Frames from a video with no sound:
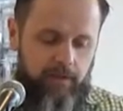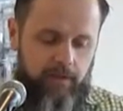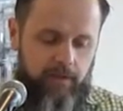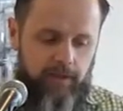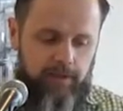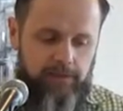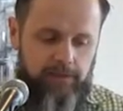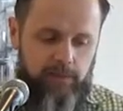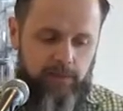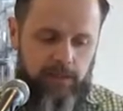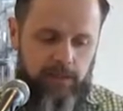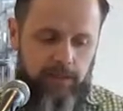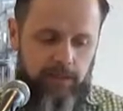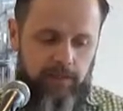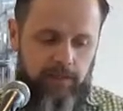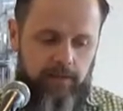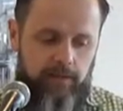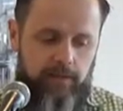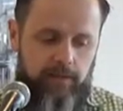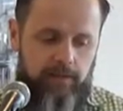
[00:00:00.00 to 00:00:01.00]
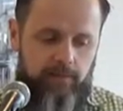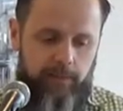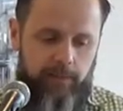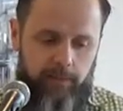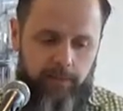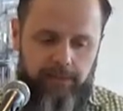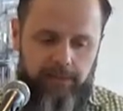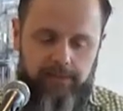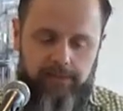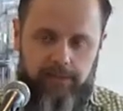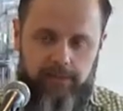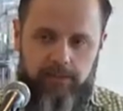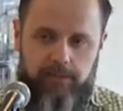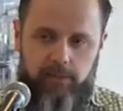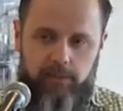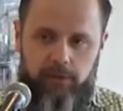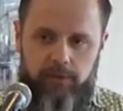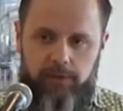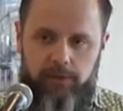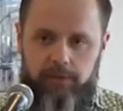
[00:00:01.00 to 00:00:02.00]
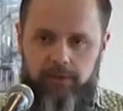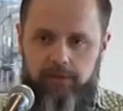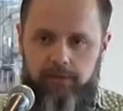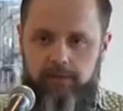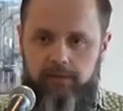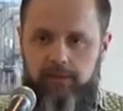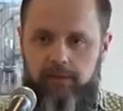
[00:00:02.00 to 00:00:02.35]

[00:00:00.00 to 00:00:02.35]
as we prepare to take communion